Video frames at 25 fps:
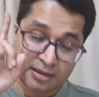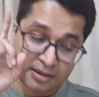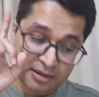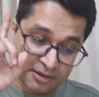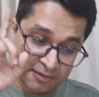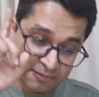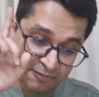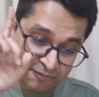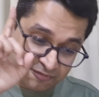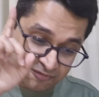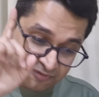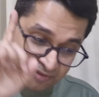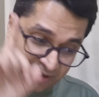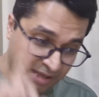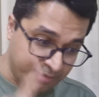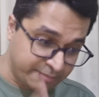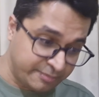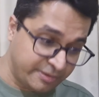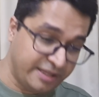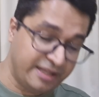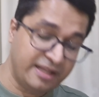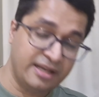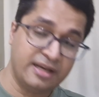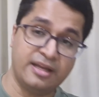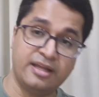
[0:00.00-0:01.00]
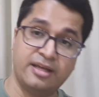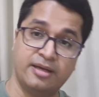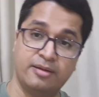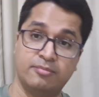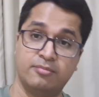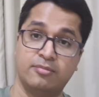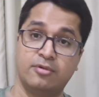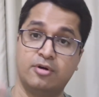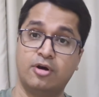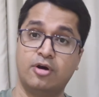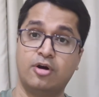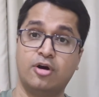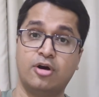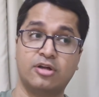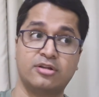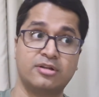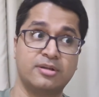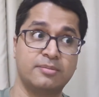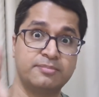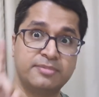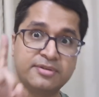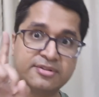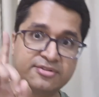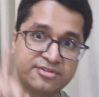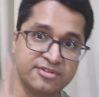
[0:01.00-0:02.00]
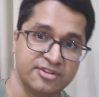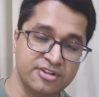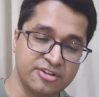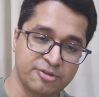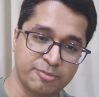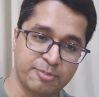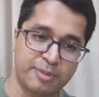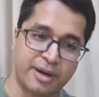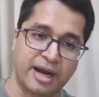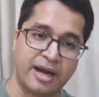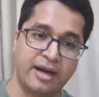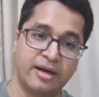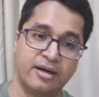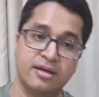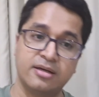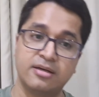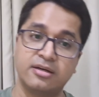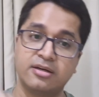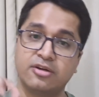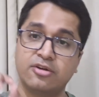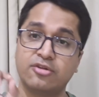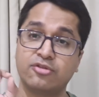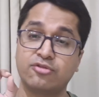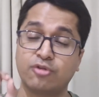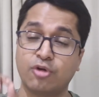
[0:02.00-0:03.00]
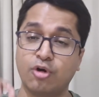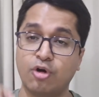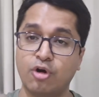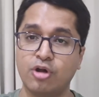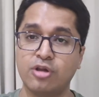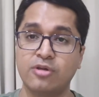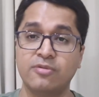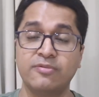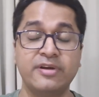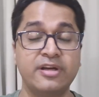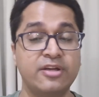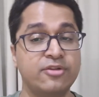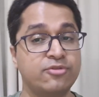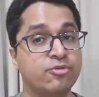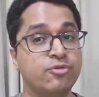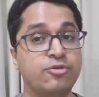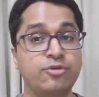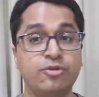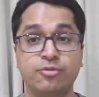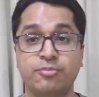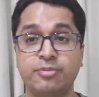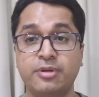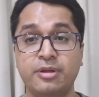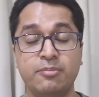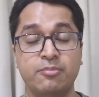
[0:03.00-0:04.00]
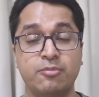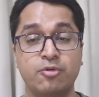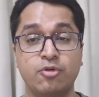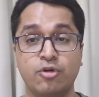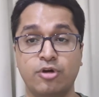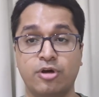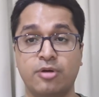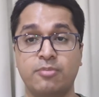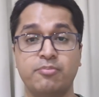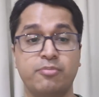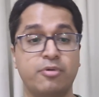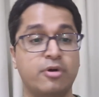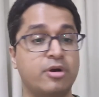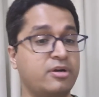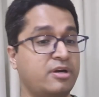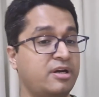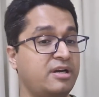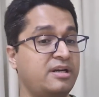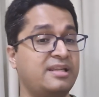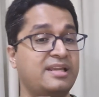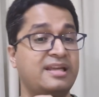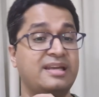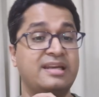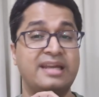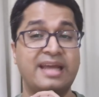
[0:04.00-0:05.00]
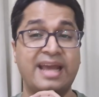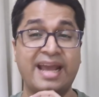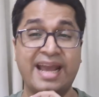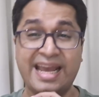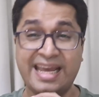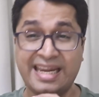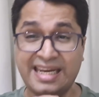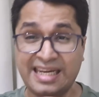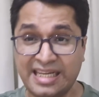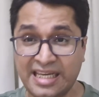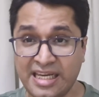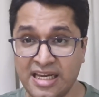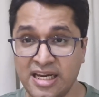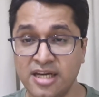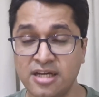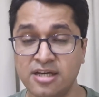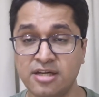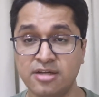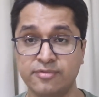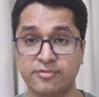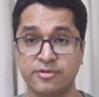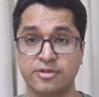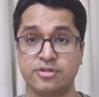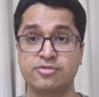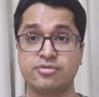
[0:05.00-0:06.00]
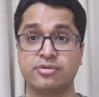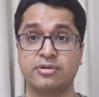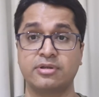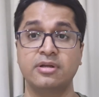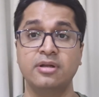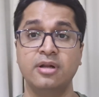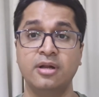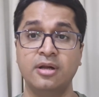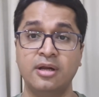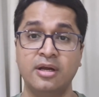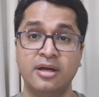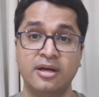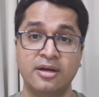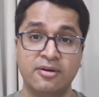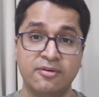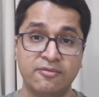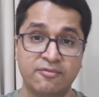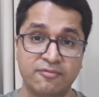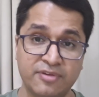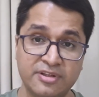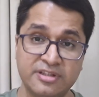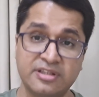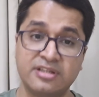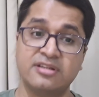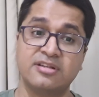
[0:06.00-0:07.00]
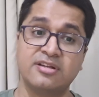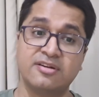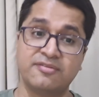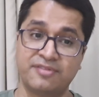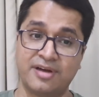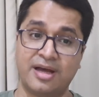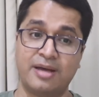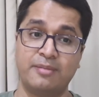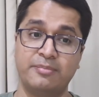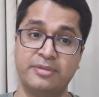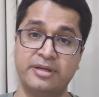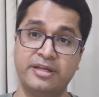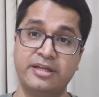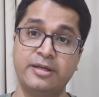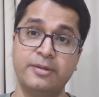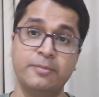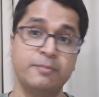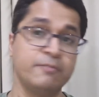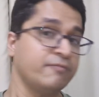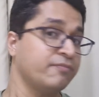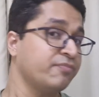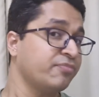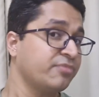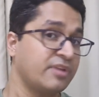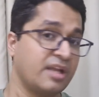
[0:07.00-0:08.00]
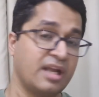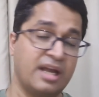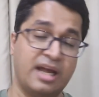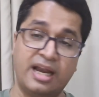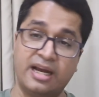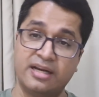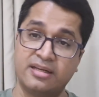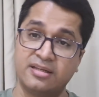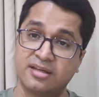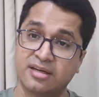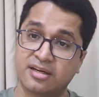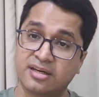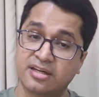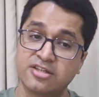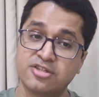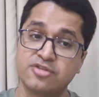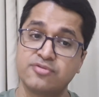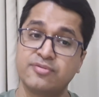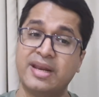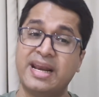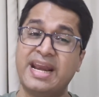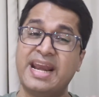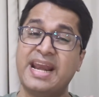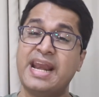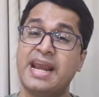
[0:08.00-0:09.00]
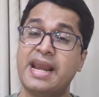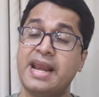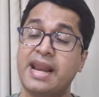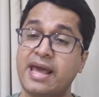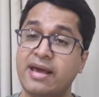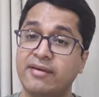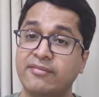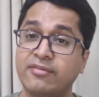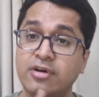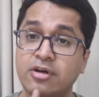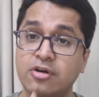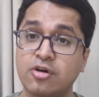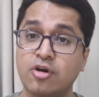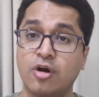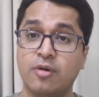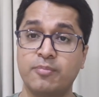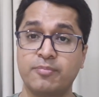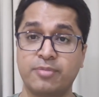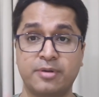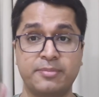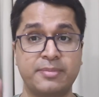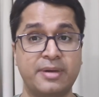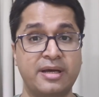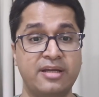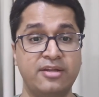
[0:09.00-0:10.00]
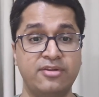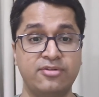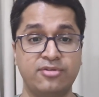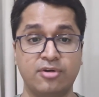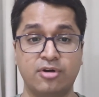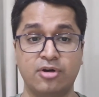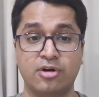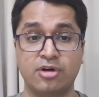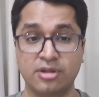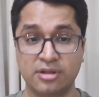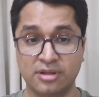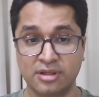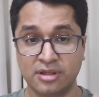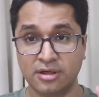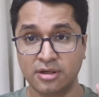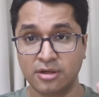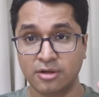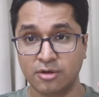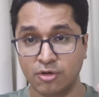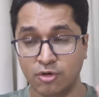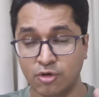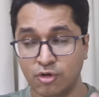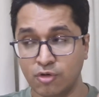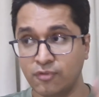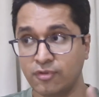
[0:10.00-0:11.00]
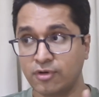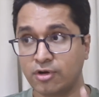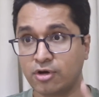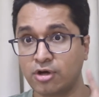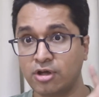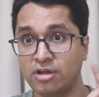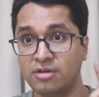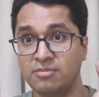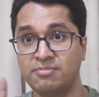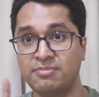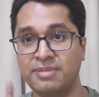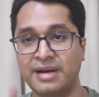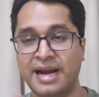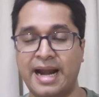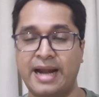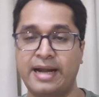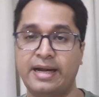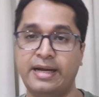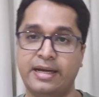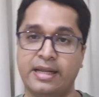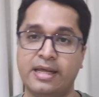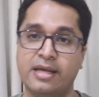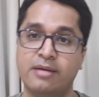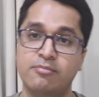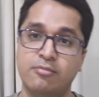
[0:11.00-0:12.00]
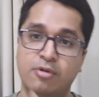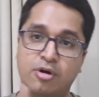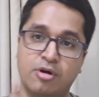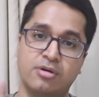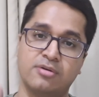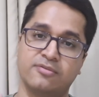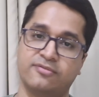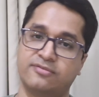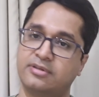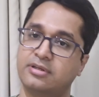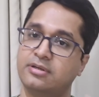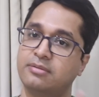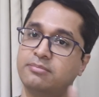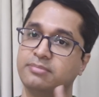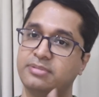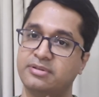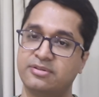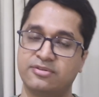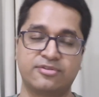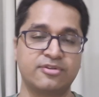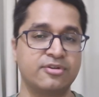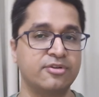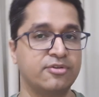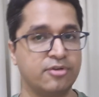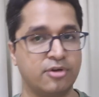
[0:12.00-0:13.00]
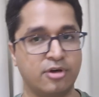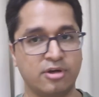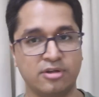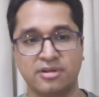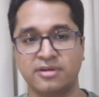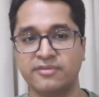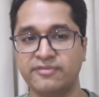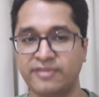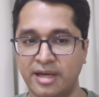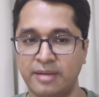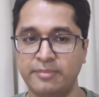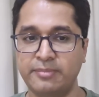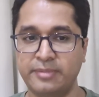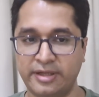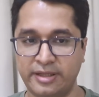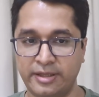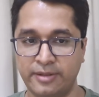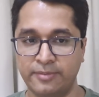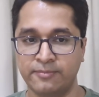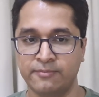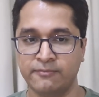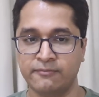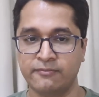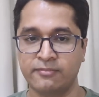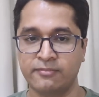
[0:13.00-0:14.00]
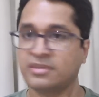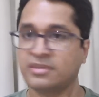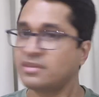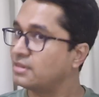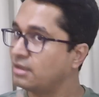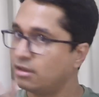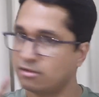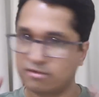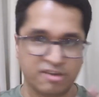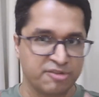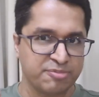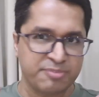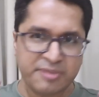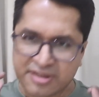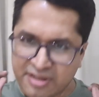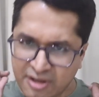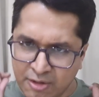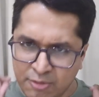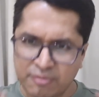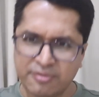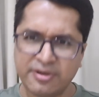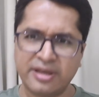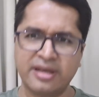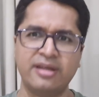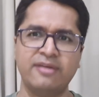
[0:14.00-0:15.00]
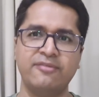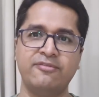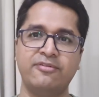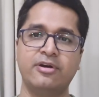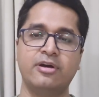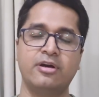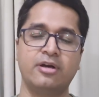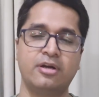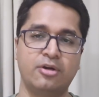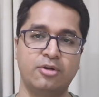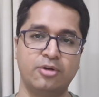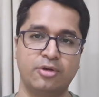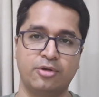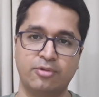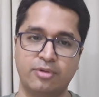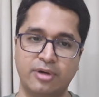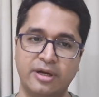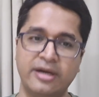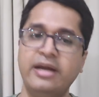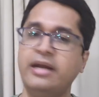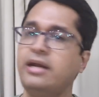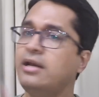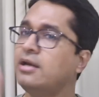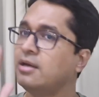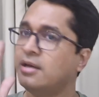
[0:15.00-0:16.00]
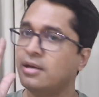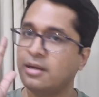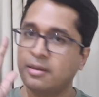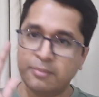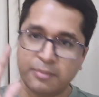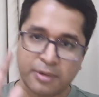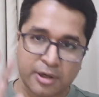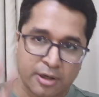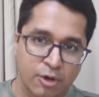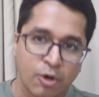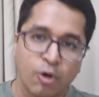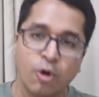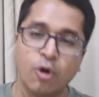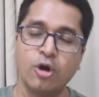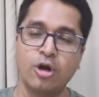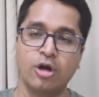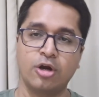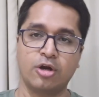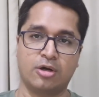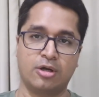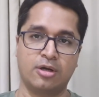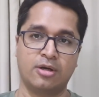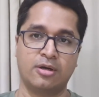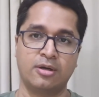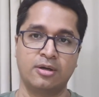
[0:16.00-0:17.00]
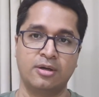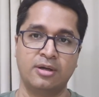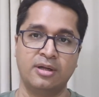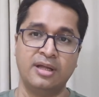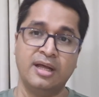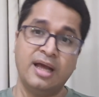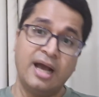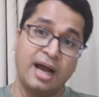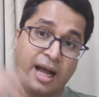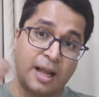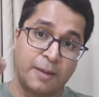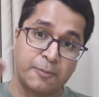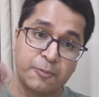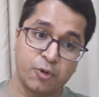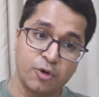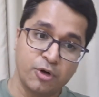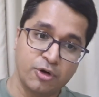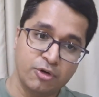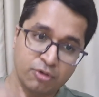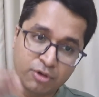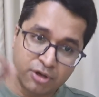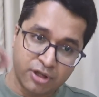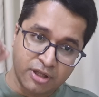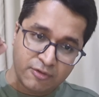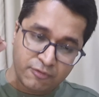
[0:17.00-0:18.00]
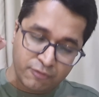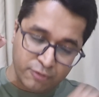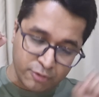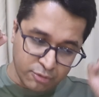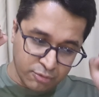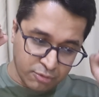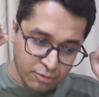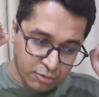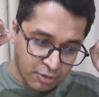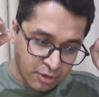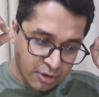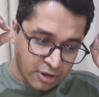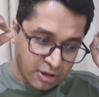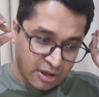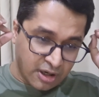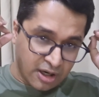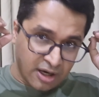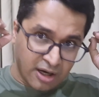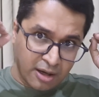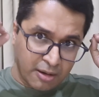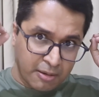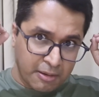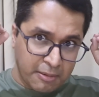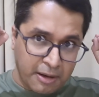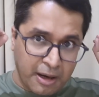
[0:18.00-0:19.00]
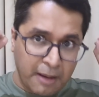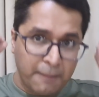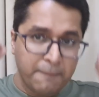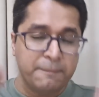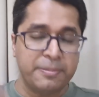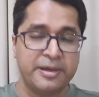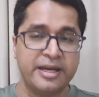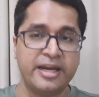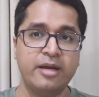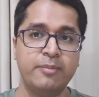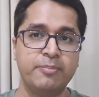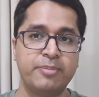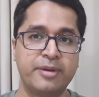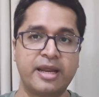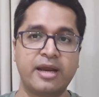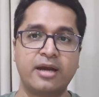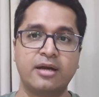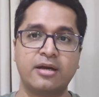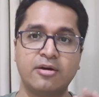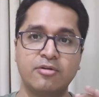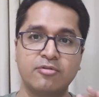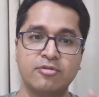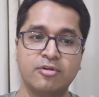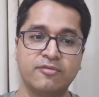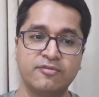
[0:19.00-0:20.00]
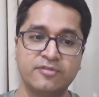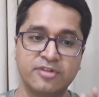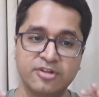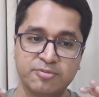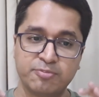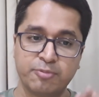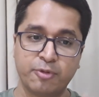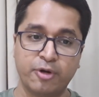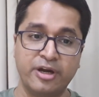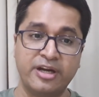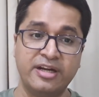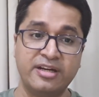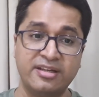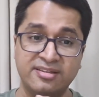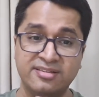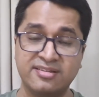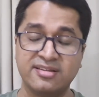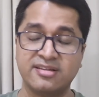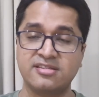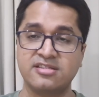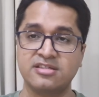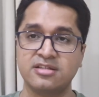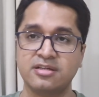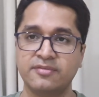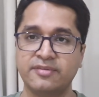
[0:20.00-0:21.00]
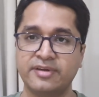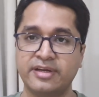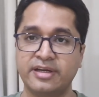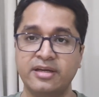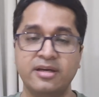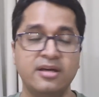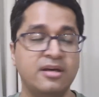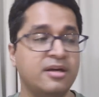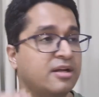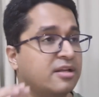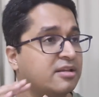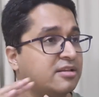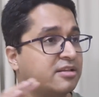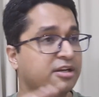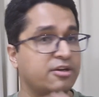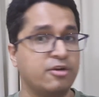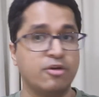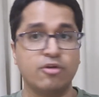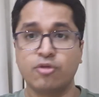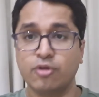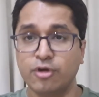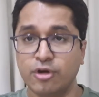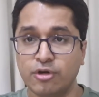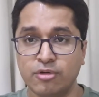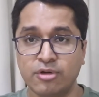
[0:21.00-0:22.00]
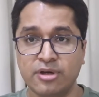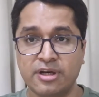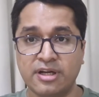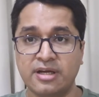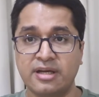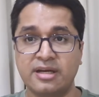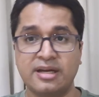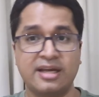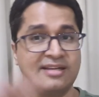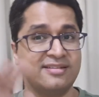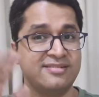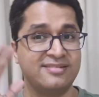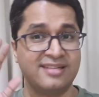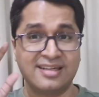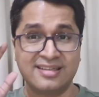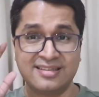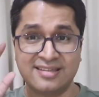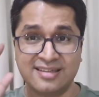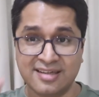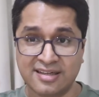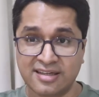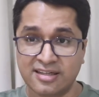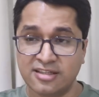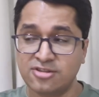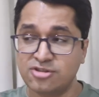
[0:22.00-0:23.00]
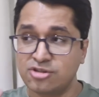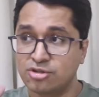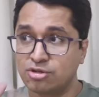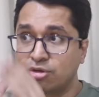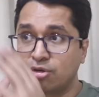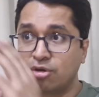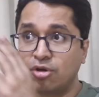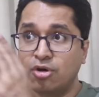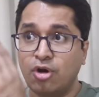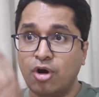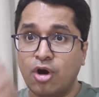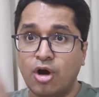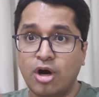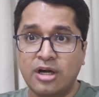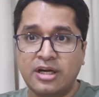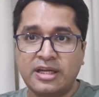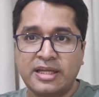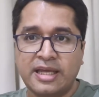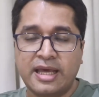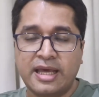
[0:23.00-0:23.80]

the family name or the business brand is always going to be more important than any individual within the family, And the rich will never compromise on the overall brand name of the business or the family. Now, this may sound very weird to you, right? But hold on. I'm going to give you a complete breakdown of this point in such a way that you're going to realize that the rich do not